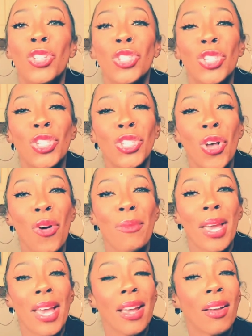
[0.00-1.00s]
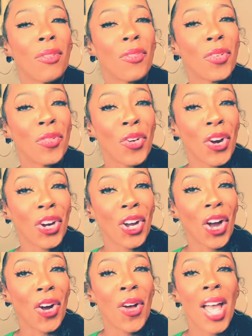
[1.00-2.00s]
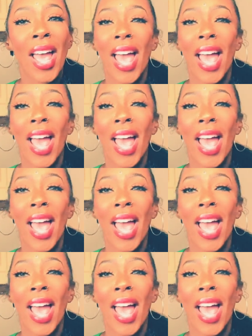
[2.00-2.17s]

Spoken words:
soulmate for Virgo.